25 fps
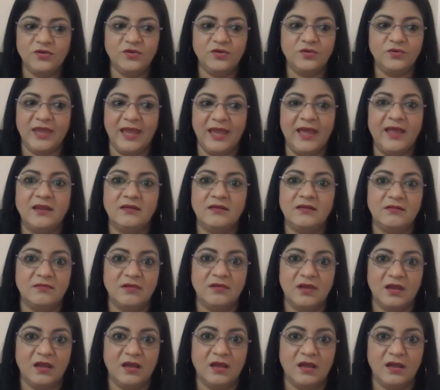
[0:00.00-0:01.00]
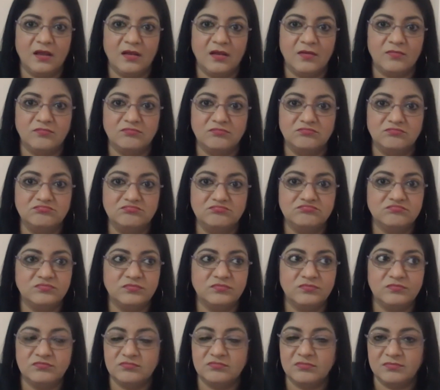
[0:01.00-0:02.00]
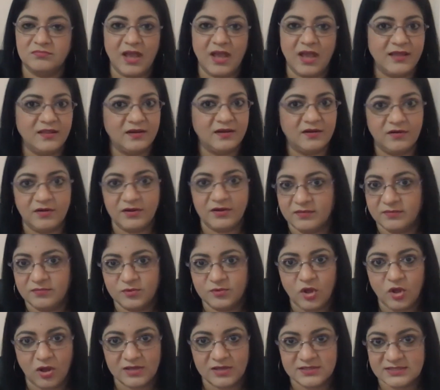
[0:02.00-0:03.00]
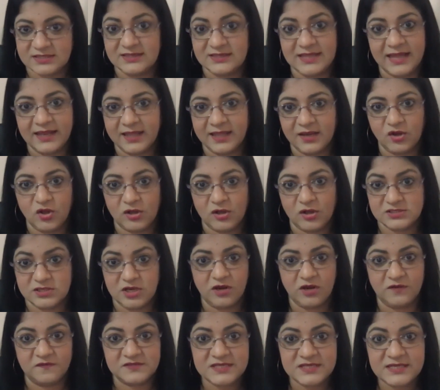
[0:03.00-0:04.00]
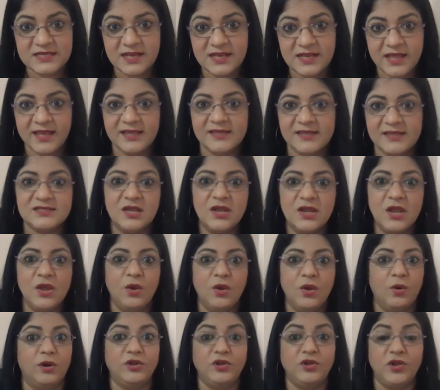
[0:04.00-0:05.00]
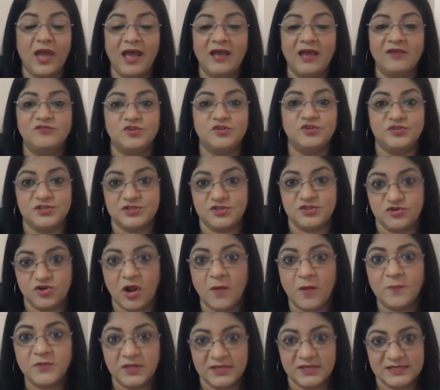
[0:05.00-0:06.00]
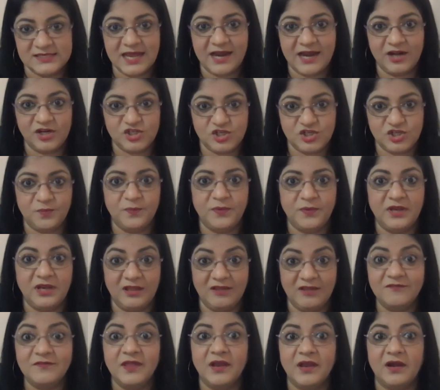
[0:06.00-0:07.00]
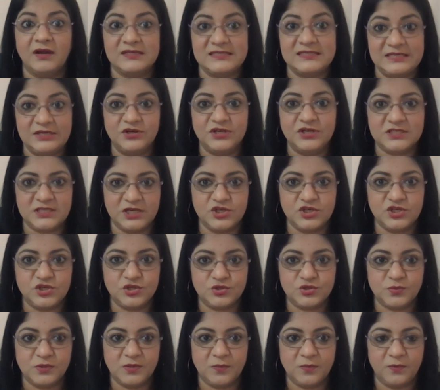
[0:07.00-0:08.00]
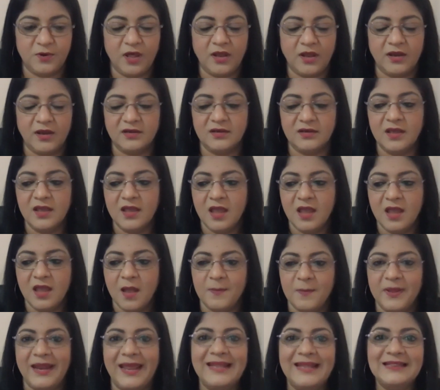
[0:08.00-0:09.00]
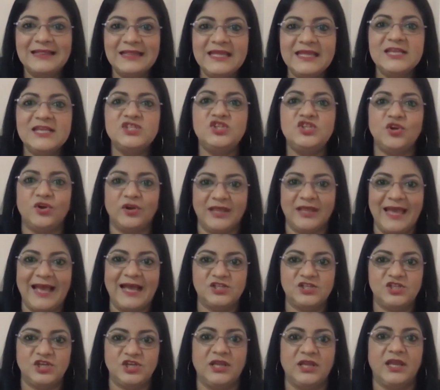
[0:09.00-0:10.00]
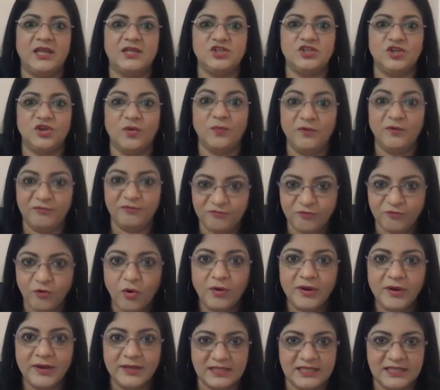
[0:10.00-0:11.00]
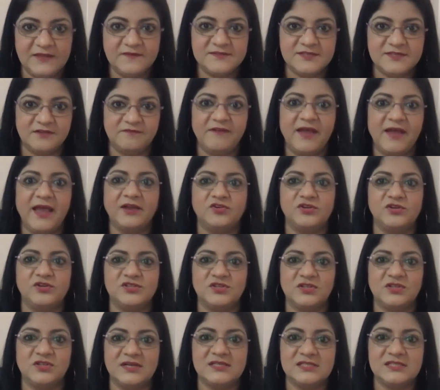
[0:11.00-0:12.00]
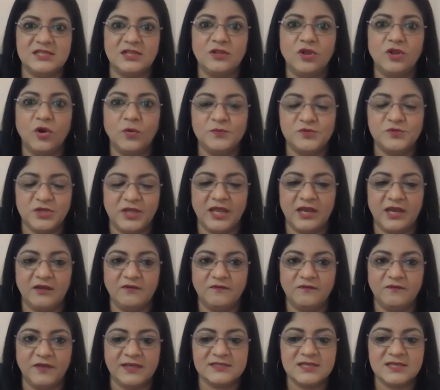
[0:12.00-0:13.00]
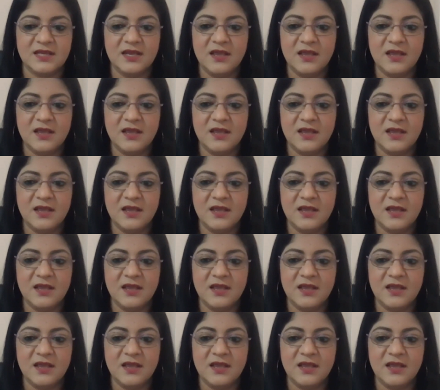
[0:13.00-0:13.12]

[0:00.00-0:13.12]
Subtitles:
can either can cause a lot of delays, or you have to just drop the entire shipment if there are serious issues with the product. But at least you're catching it before it leaves the factory, so there's still hope to get it fixed.